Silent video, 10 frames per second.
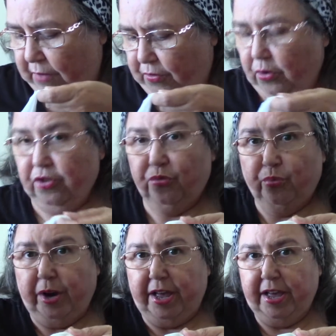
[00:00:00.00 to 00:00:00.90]
Of course,
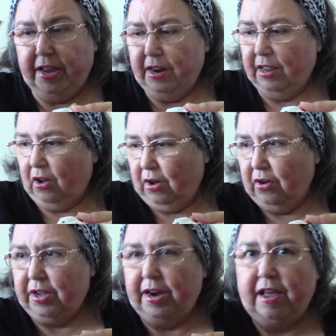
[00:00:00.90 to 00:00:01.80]
red.
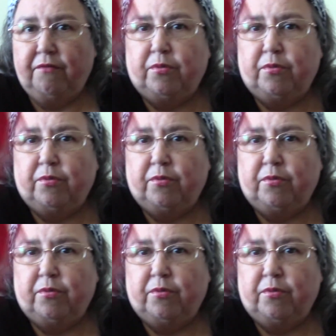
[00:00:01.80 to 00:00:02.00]
Got to have